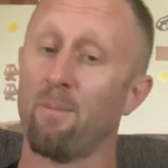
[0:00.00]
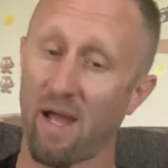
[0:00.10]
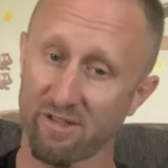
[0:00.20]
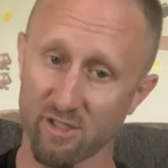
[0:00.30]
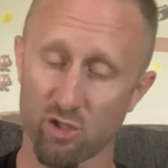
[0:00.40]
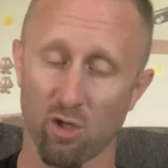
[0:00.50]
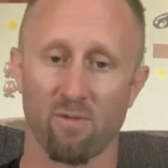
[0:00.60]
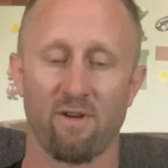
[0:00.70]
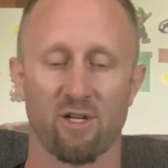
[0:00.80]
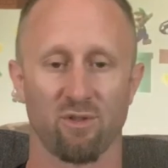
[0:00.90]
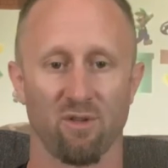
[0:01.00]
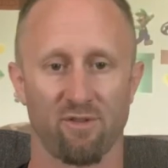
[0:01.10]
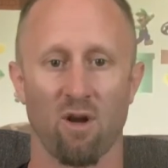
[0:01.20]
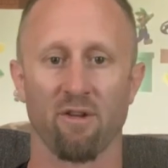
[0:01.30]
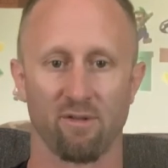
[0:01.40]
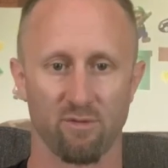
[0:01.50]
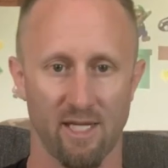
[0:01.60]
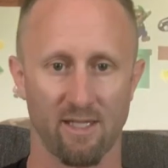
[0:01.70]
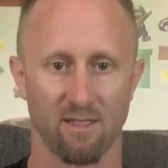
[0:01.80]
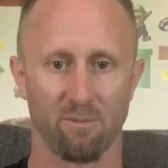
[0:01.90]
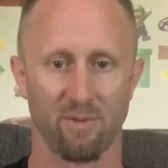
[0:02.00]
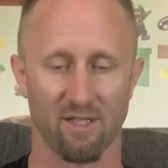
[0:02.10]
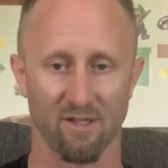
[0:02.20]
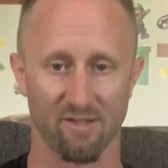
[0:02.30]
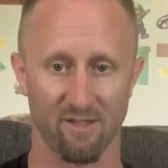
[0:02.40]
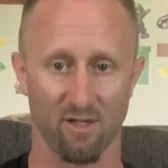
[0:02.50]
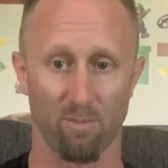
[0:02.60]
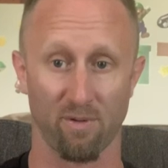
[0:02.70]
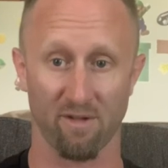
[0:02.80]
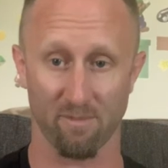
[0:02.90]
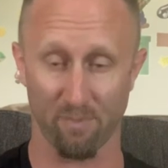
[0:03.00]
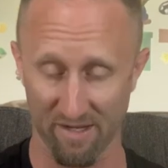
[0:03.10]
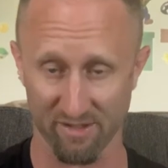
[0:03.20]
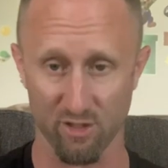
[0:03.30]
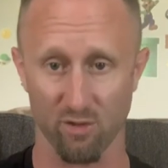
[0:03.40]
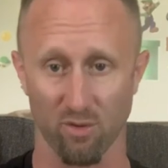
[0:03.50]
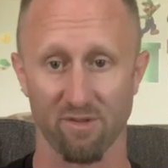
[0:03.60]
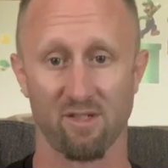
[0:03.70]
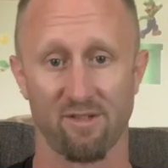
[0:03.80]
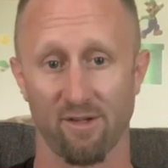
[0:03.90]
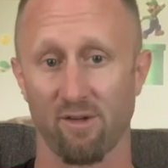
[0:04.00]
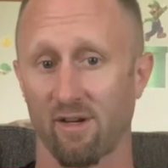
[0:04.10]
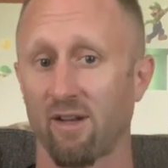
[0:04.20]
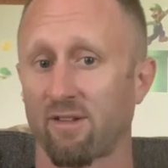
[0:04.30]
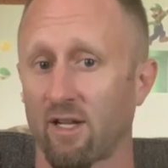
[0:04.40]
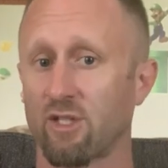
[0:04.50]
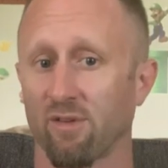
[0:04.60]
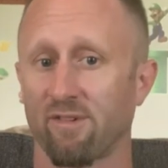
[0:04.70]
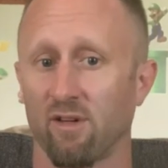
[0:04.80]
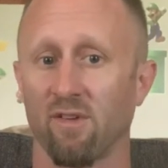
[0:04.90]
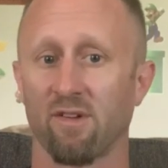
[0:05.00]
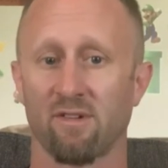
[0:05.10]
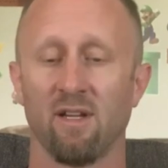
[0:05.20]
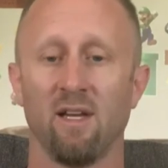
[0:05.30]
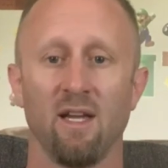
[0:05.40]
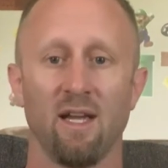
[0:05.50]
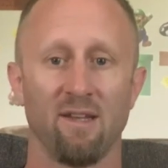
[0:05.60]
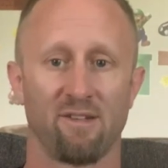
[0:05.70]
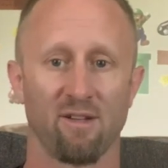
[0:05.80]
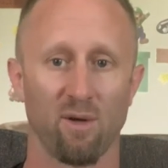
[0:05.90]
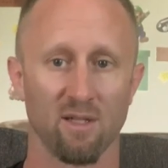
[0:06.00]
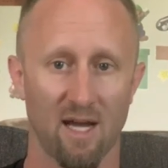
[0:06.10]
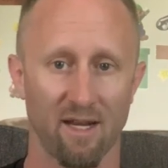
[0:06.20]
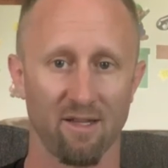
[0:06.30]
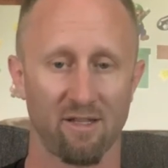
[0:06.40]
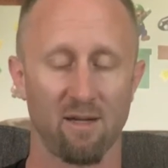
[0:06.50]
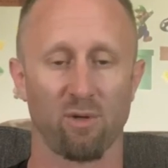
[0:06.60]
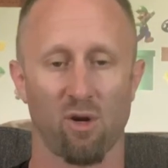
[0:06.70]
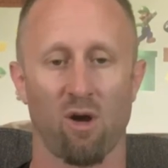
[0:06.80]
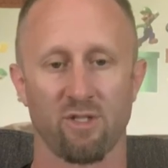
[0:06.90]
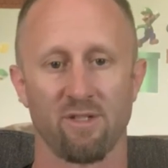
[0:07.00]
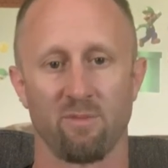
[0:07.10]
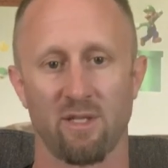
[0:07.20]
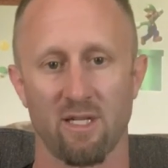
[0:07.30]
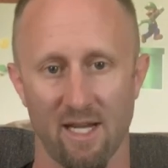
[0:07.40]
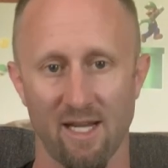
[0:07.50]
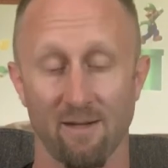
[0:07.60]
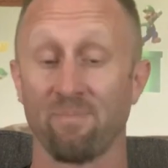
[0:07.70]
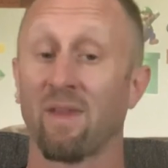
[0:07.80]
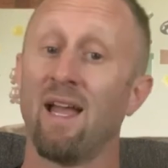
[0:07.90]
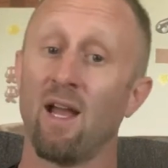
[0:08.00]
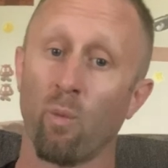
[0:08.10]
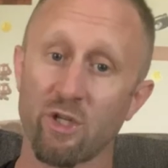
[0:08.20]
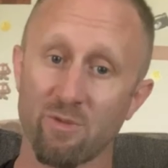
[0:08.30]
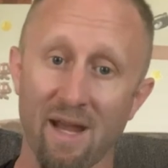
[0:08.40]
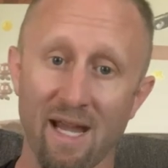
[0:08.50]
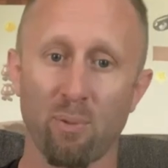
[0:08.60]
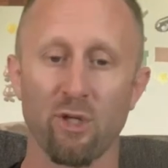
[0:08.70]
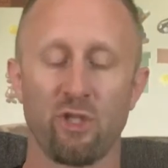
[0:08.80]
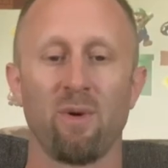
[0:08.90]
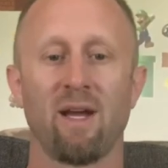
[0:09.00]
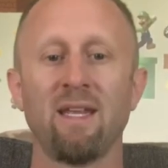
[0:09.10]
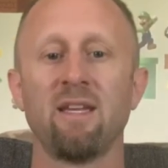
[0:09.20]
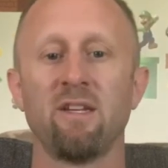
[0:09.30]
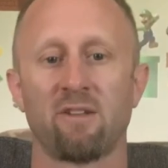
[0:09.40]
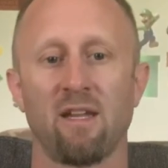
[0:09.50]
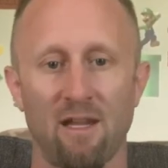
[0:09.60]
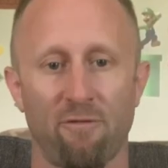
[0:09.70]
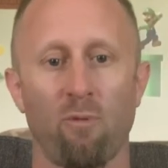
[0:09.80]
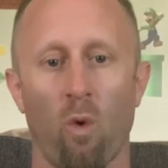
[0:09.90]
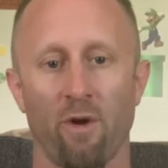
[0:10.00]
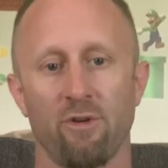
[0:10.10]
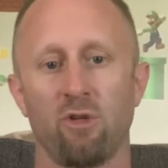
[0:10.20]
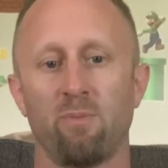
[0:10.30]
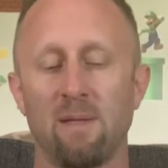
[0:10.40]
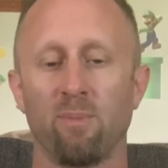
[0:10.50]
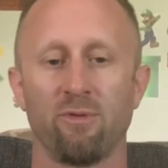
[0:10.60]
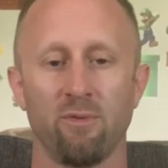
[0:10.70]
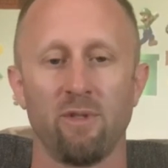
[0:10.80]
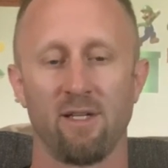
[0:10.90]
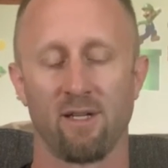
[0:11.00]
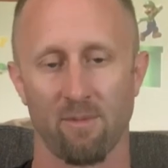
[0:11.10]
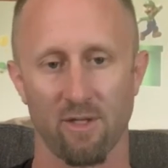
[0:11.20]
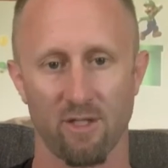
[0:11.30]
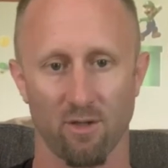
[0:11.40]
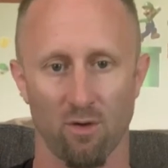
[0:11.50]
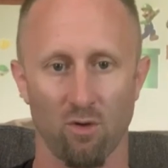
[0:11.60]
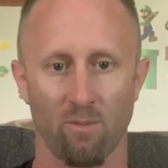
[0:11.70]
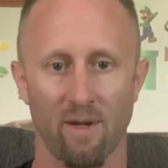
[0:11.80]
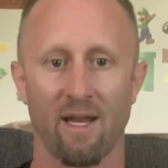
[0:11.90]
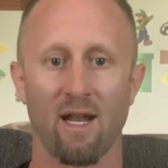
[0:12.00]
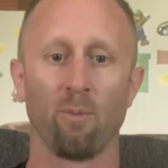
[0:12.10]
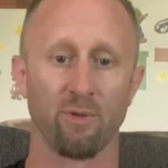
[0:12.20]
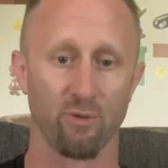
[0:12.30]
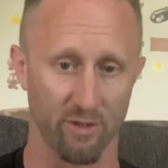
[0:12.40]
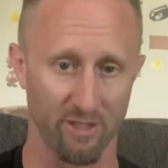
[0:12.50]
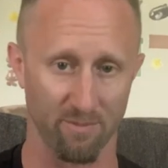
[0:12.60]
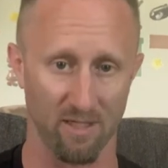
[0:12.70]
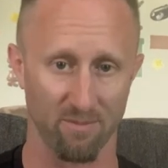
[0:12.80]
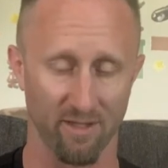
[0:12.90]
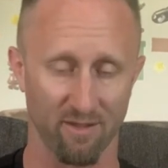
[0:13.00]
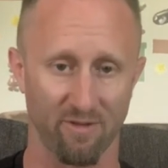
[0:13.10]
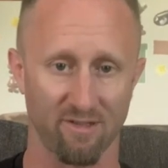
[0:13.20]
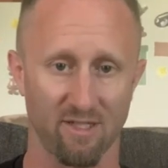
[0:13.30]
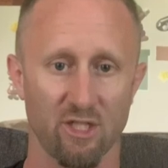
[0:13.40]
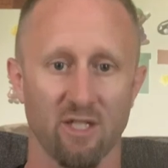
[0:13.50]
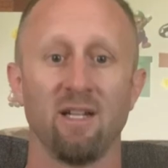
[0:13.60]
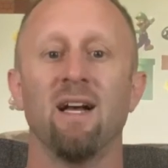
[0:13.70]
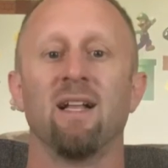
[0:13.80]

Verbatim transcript: pest control professionals are also taking because, you know, pest control is considered an essential service. And so a lot of the same precautions are being taken, which may put you at ease if one or two people do need to come into your home and help you treat your bedbug infestation.